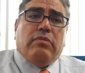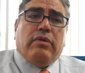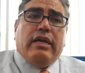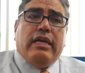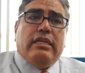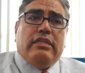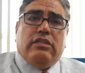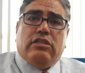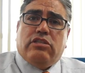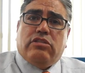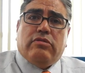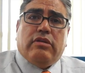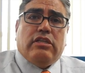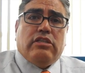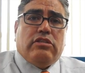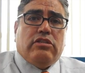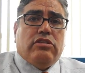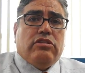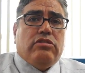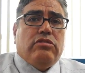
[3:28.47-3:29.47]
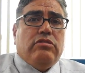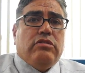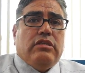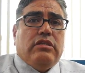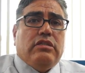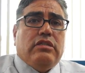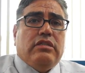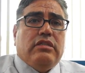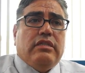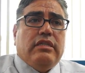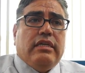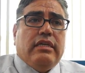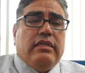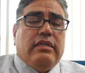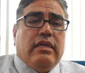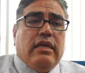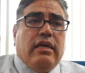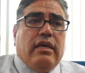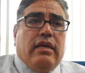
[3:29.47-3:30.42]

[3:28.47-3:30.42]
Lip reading: way to stress to students that